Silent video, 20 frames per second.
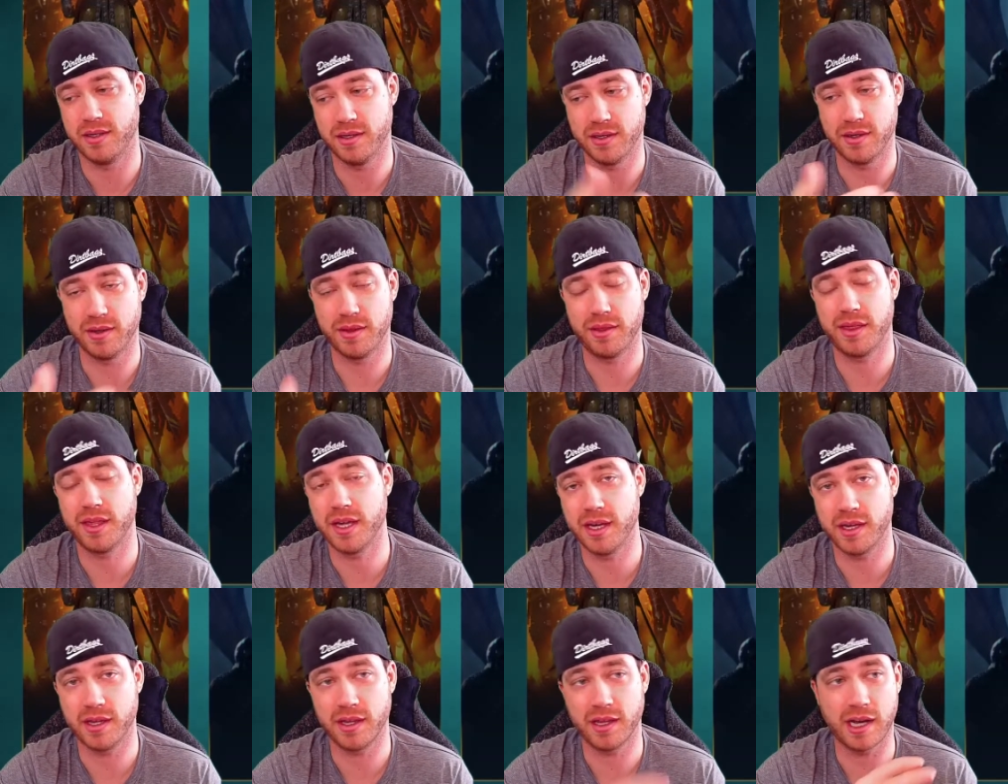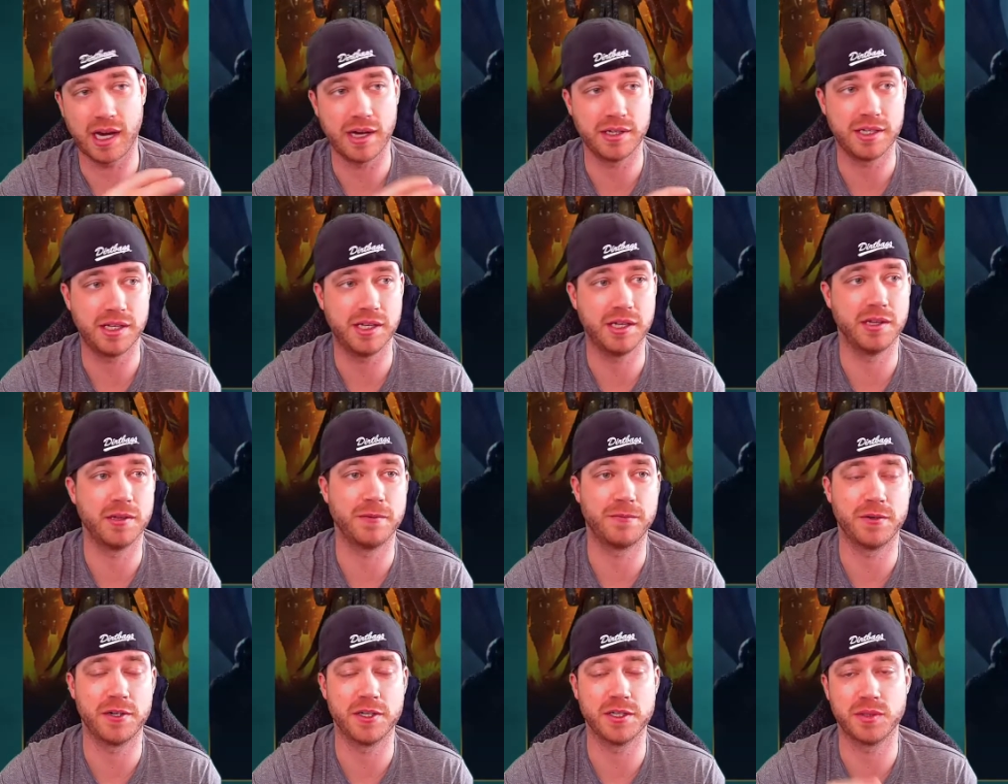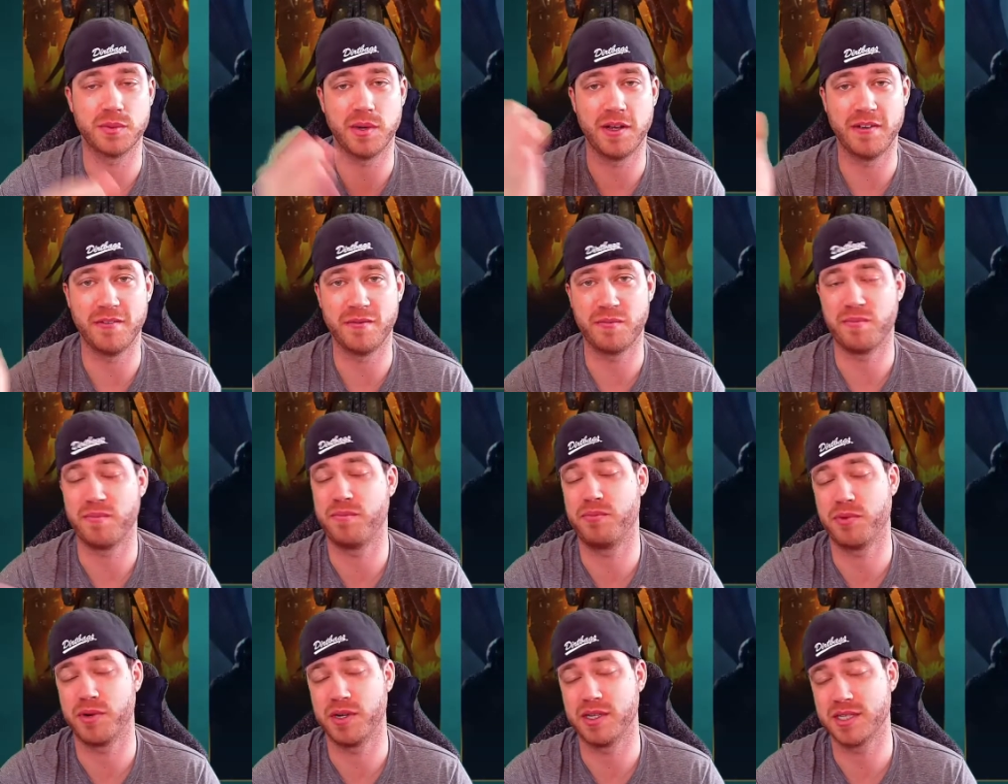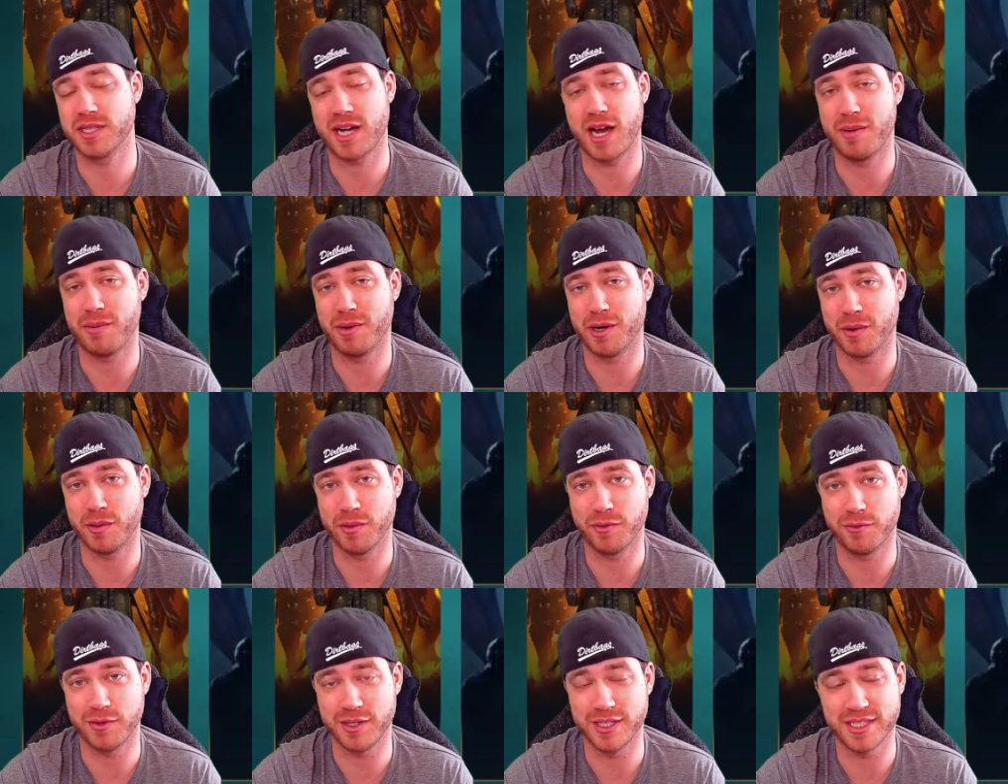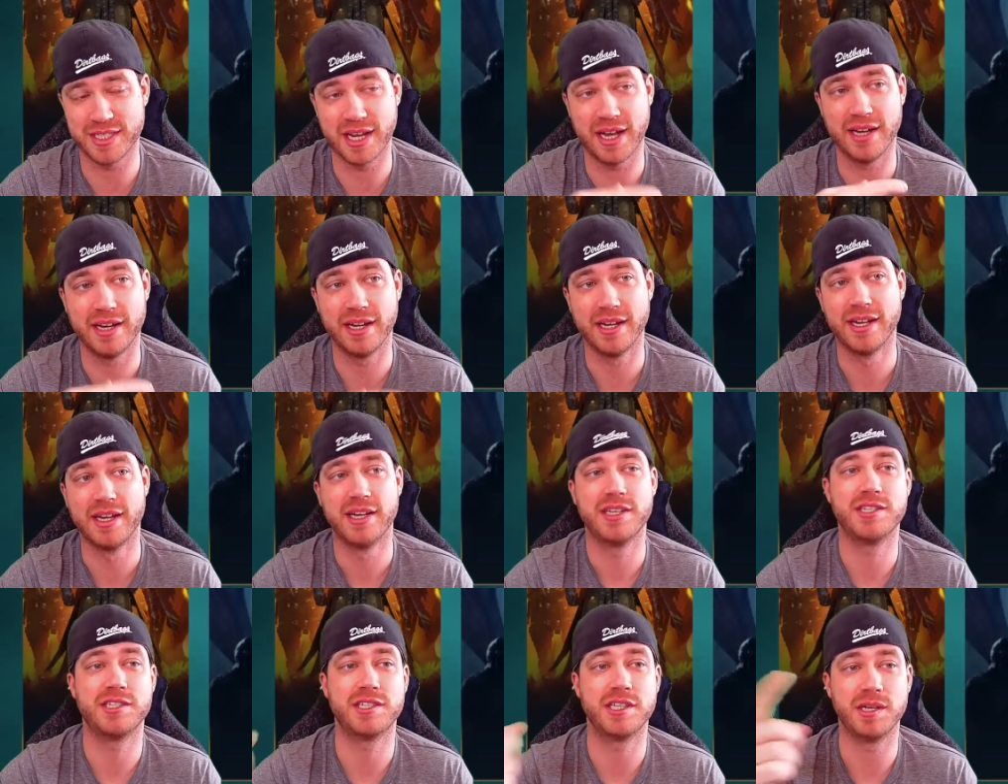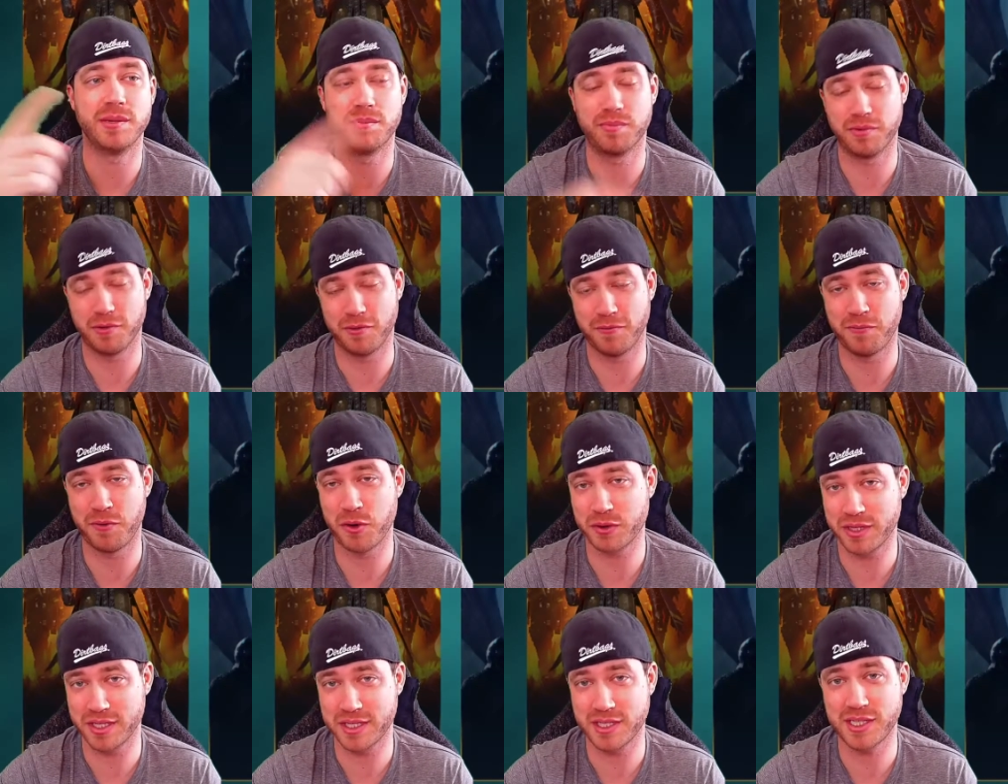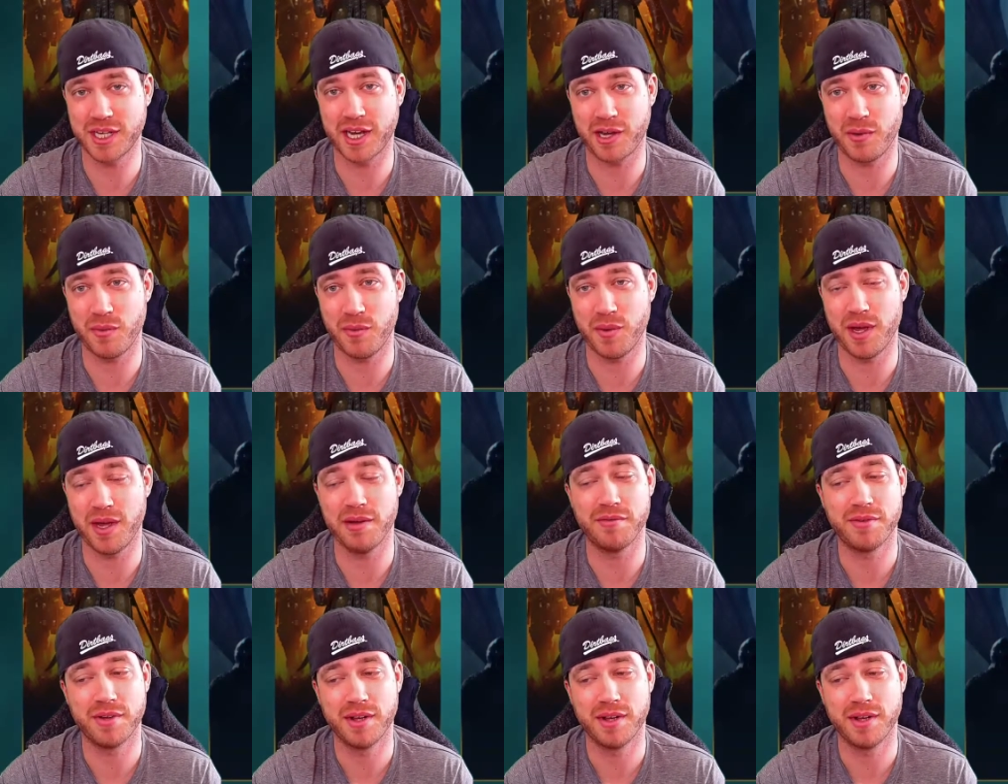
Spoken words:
thing. I'd kill the first wave. Prince Kymar would reset. She'd provoke the second wave.